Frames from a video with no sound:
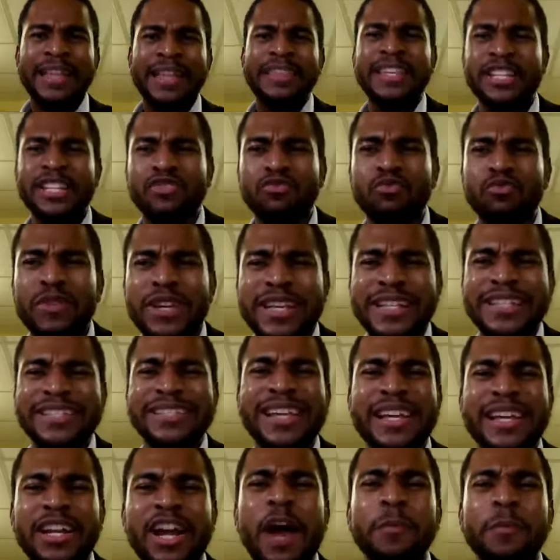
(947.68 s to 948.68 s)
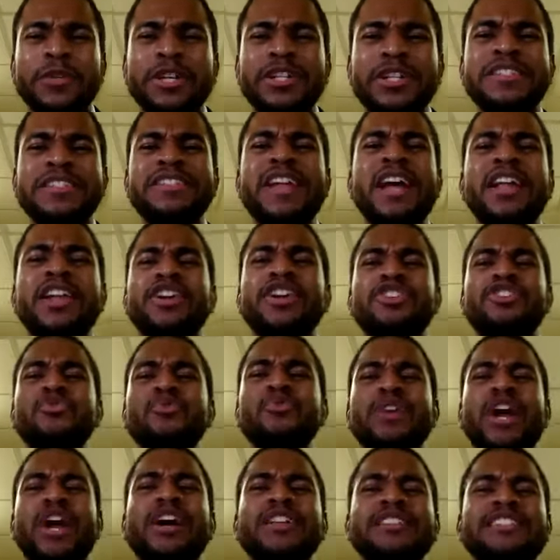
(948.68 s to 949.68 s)
This reset option is not a
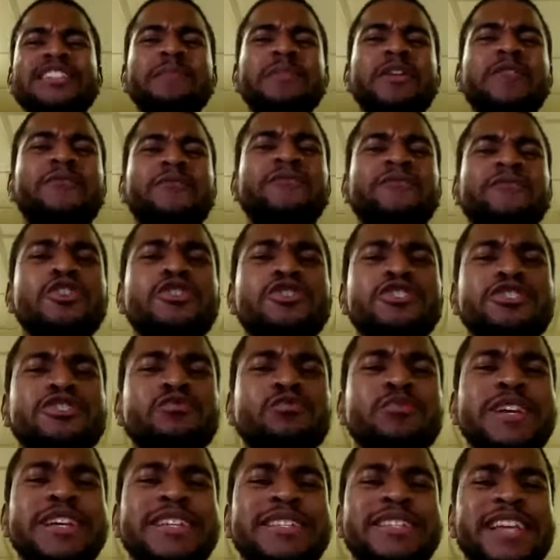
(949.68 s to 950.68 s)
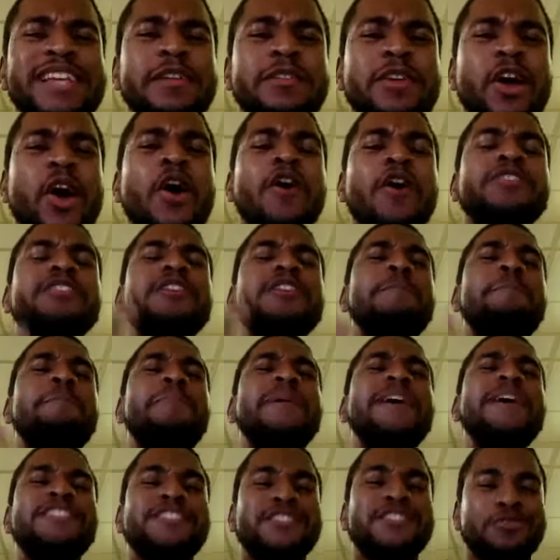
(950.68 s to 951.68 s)
new concept. The first reset or the
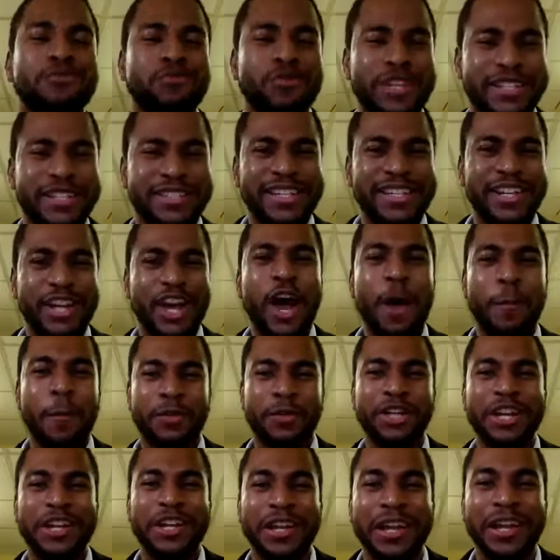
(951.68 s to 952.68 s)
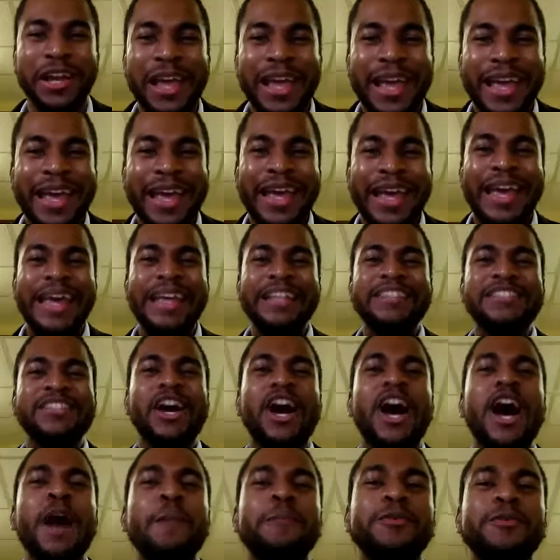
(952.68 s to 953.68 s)
best reset option is
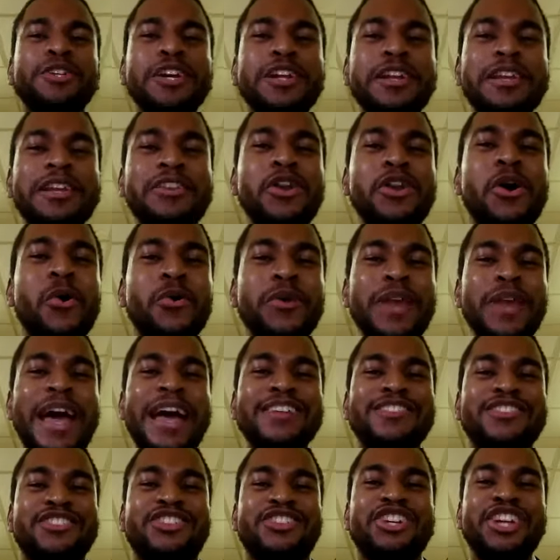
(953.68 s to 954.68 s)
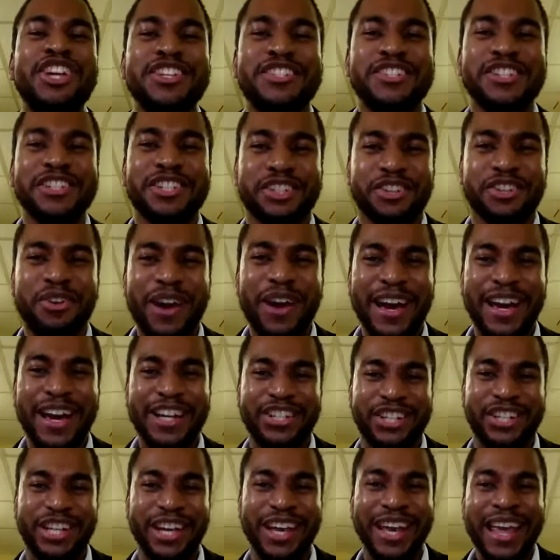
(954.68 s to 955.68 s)
the option known as Jesus
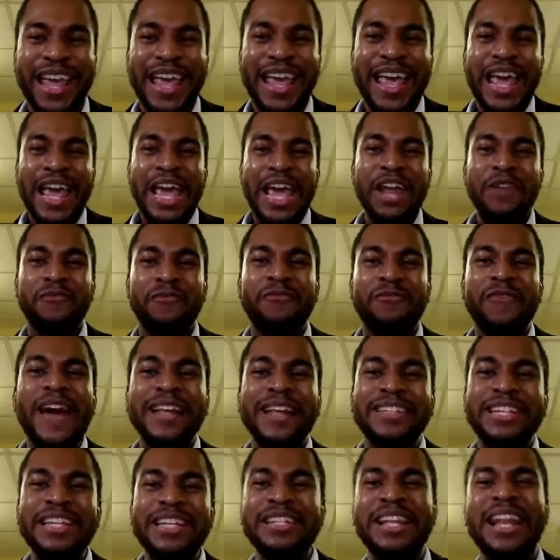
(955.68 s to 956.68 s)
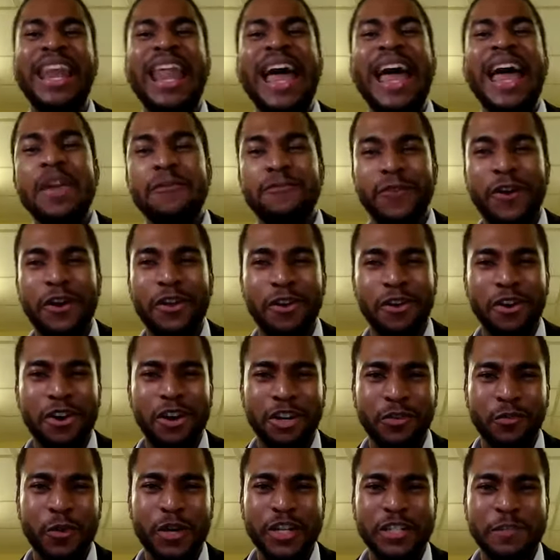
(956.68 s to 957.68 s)
Christ. In fact, his life on
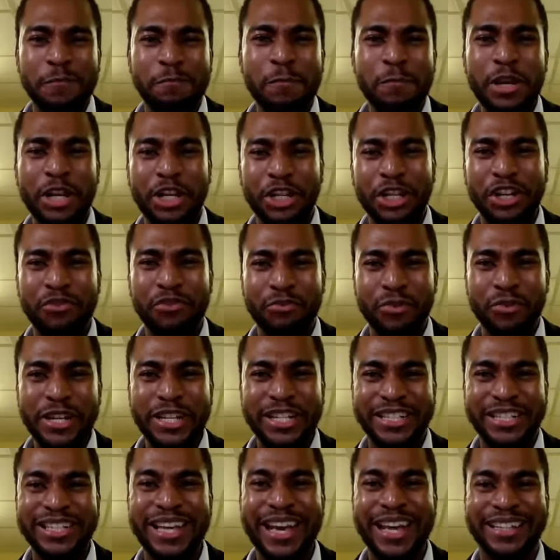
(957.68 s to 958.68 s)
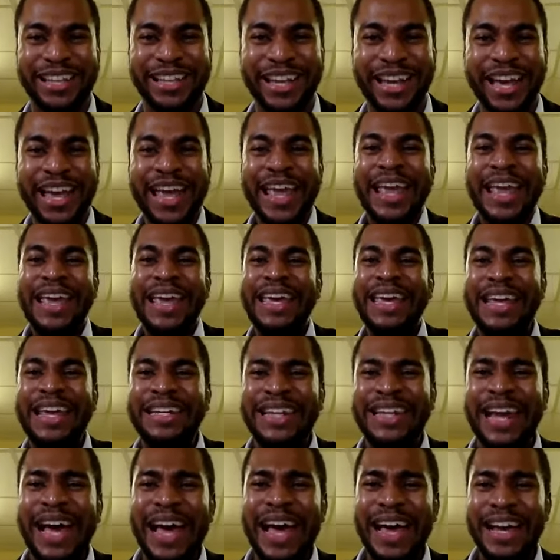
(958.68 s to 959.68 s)
earth was mission reset. He
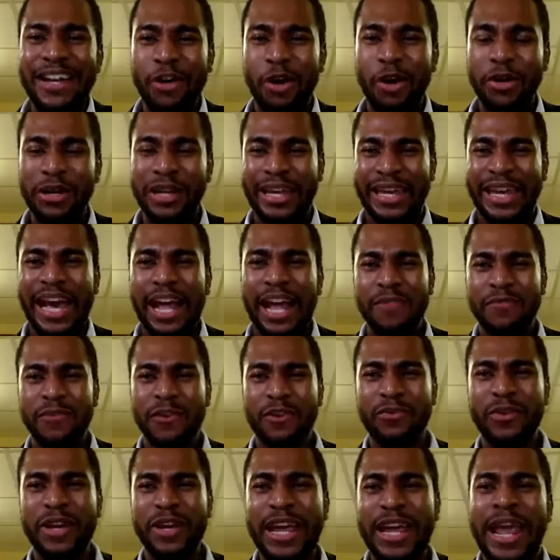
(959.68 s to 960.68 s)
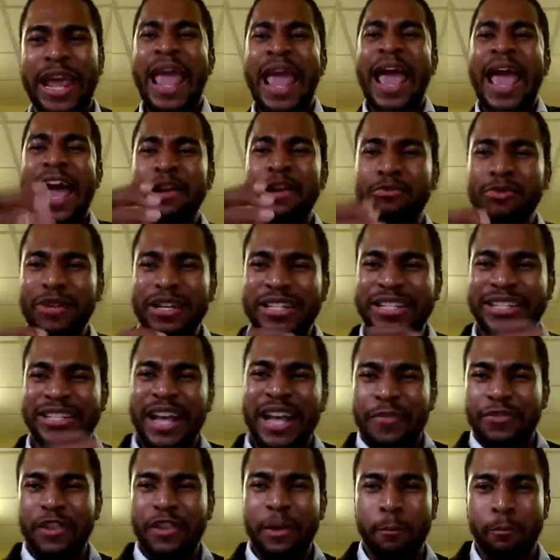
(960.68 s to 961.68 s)
died on Calvary and
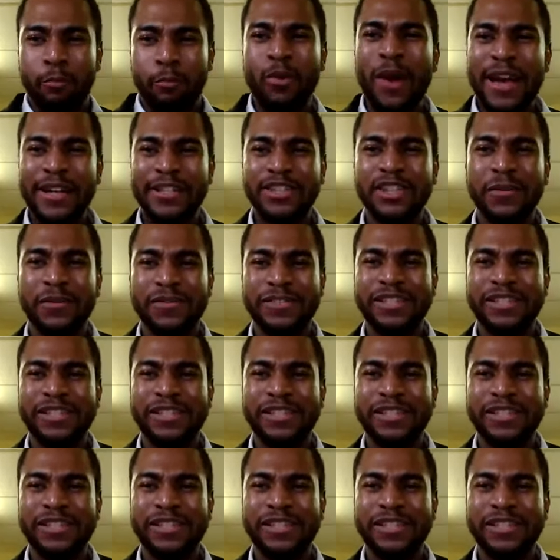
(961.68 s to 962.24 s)
reset the price of